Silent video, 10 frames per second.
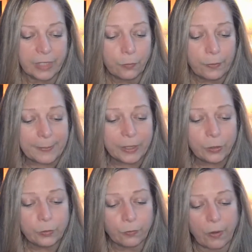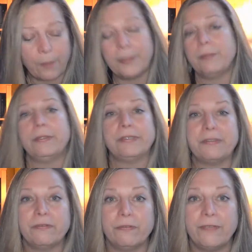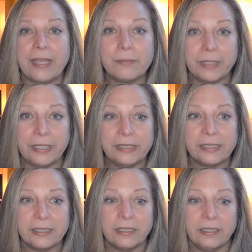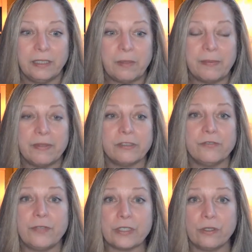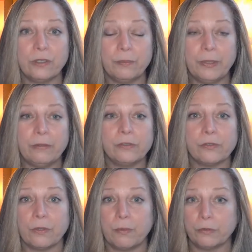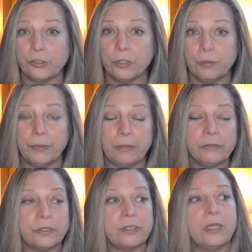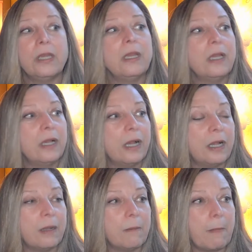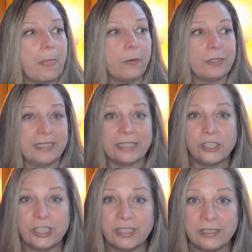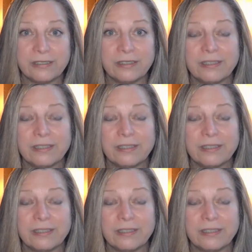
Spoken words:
women who grow up in abusive families. Maybe there's physical abuse or emotional abuse, or addiction.